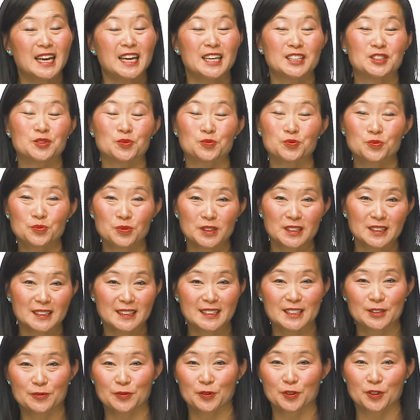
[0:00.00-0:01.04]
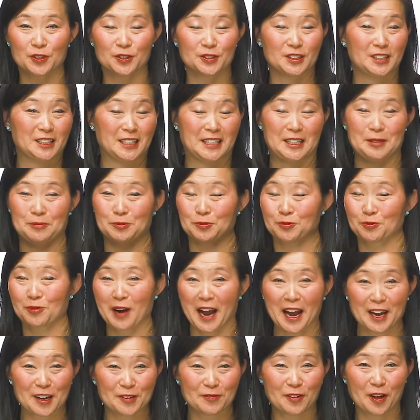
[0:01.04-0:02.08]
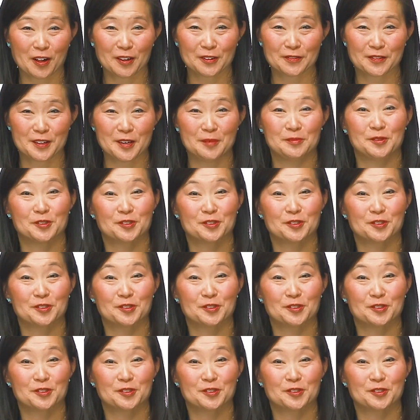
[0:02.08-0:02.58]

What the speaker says: It's really difficult to keep track of all of them.